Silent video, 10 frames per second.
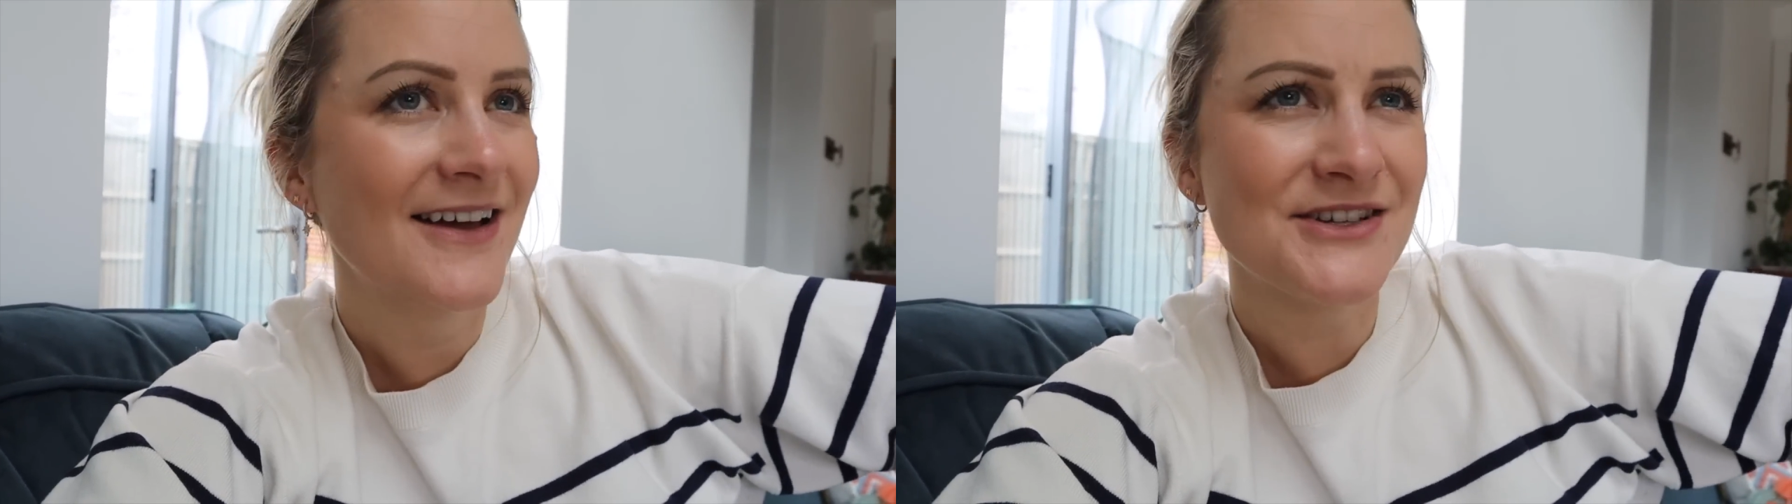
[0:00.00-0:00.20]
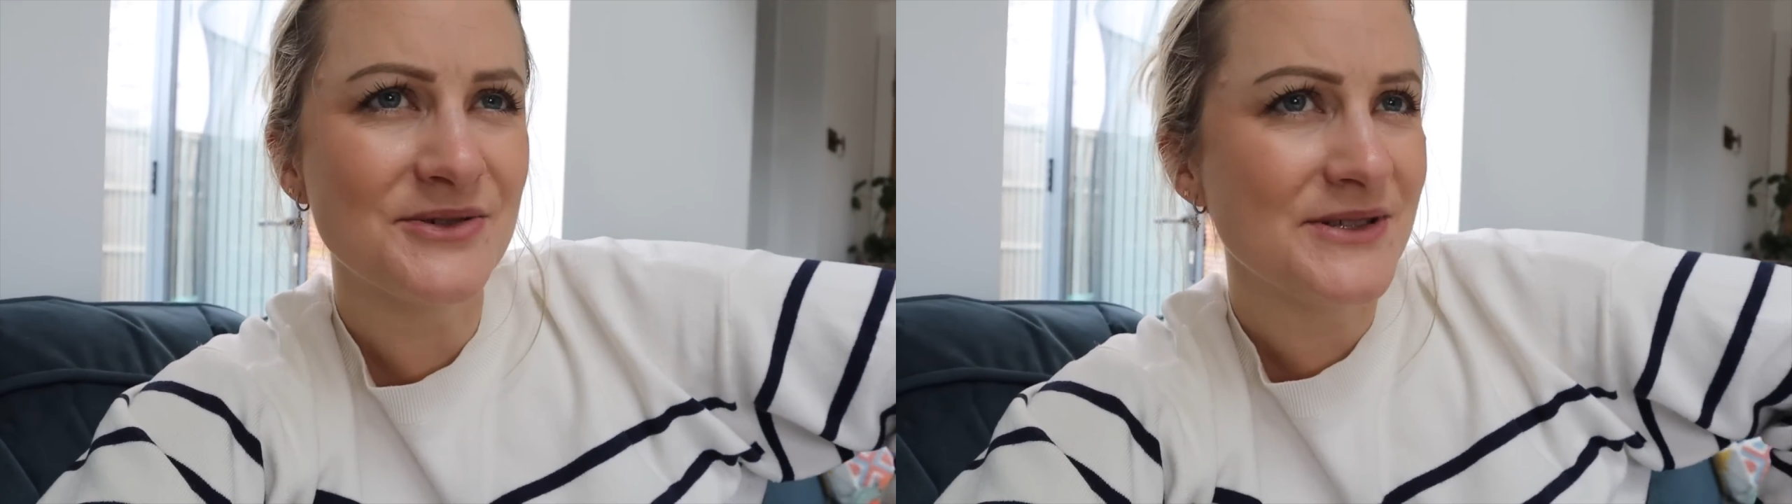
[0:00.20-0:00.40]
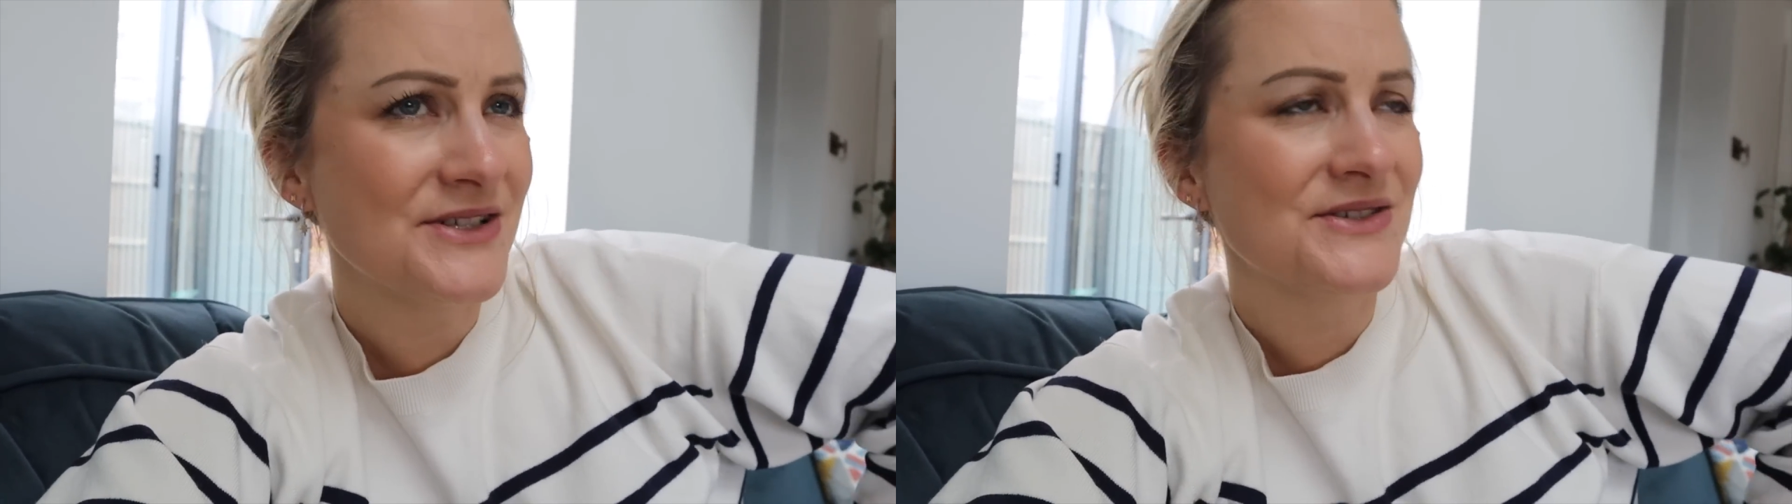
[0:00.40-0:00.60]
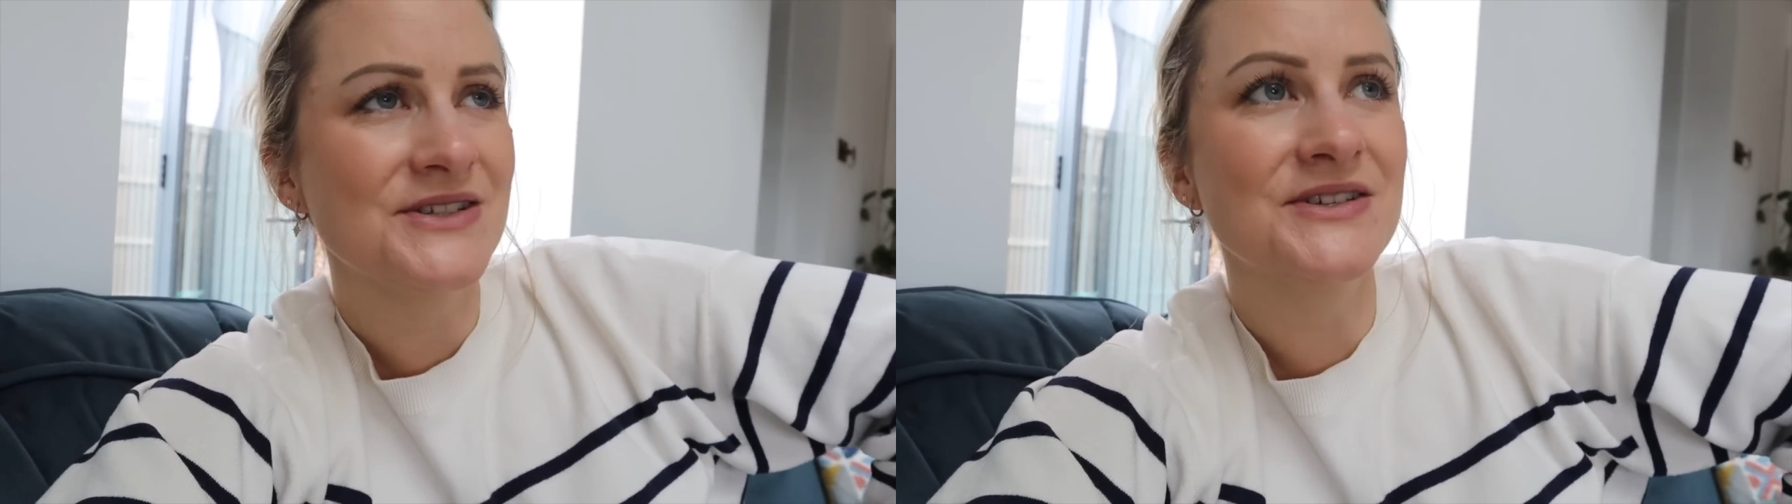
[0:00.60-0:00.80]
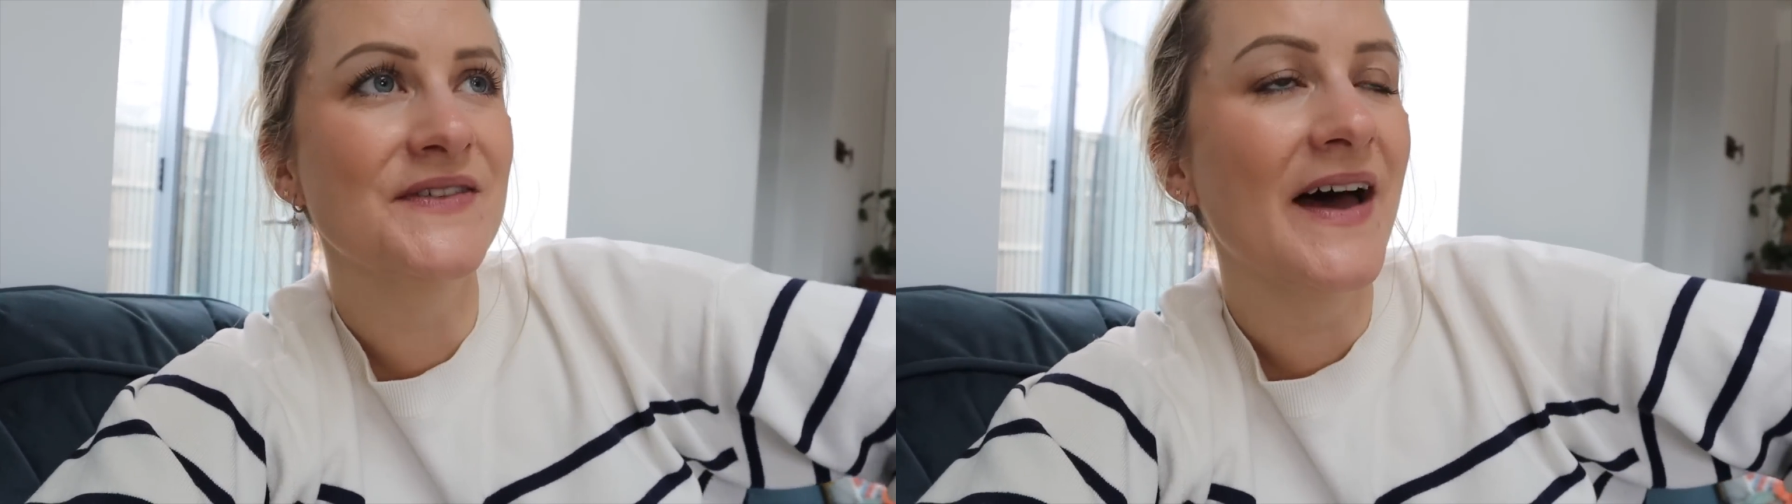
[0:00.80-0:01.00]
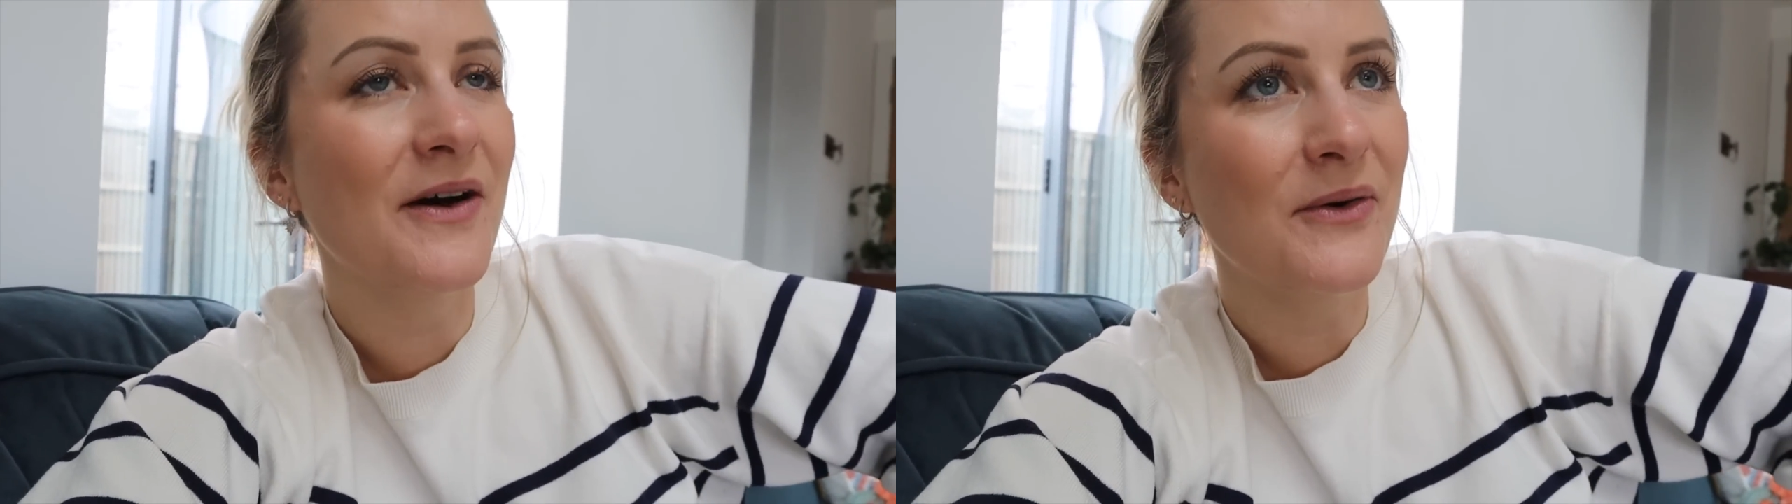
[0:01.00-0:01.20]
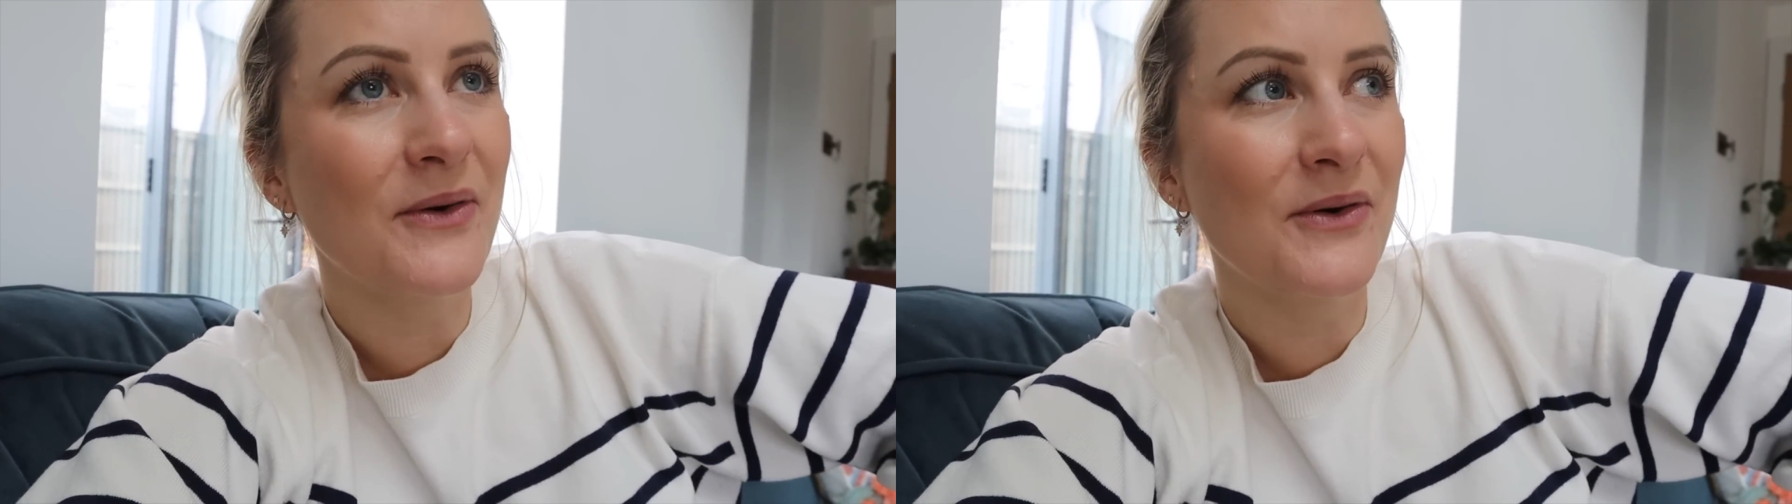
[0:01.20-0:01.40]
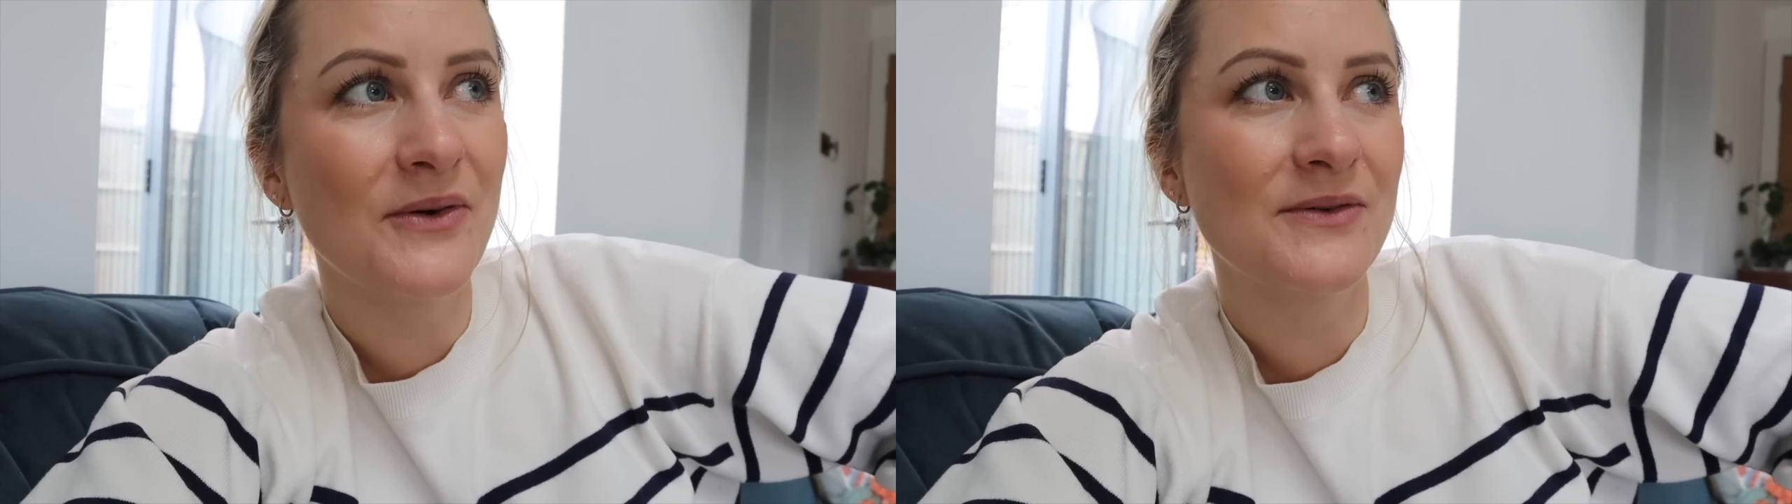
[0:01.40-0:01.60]
she always used to do that
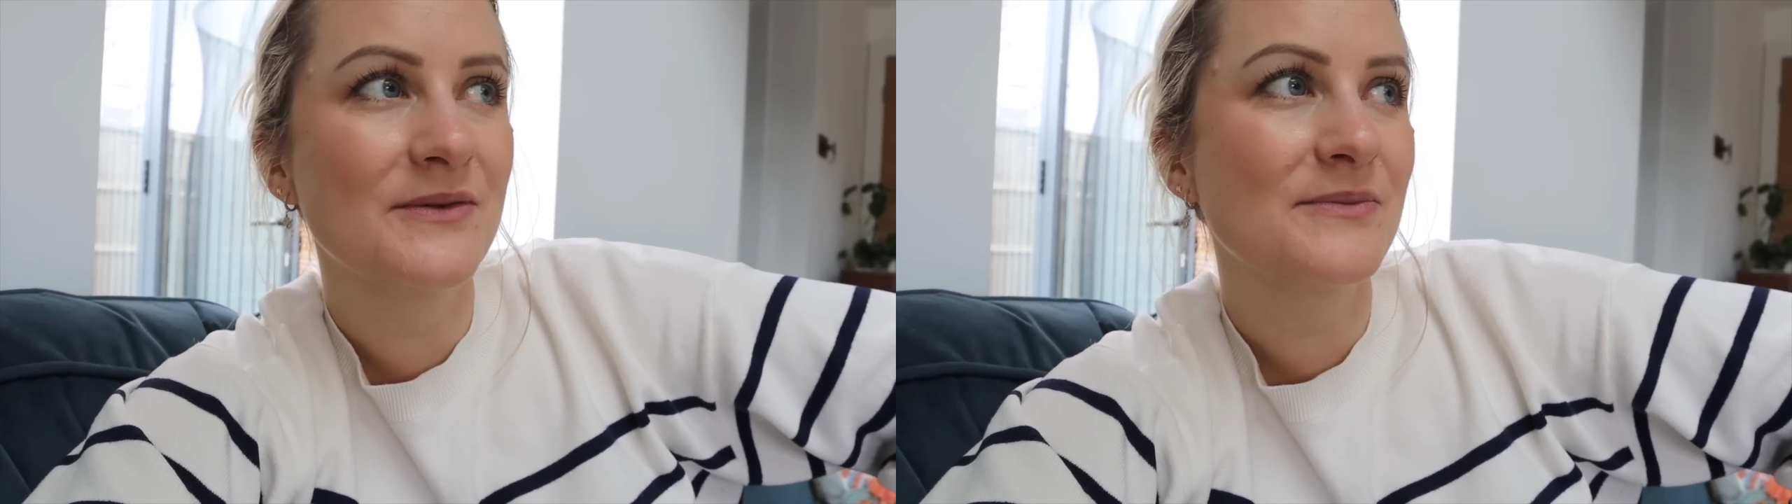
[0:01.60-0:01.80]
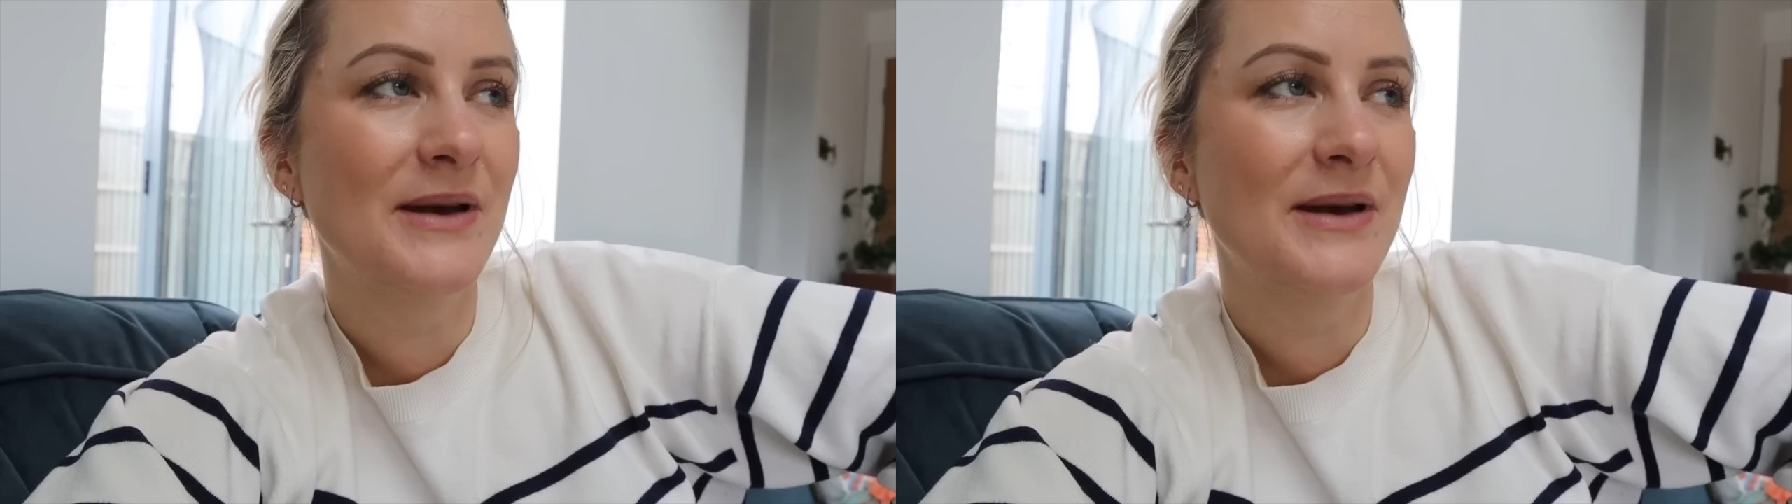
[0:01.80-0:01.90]
or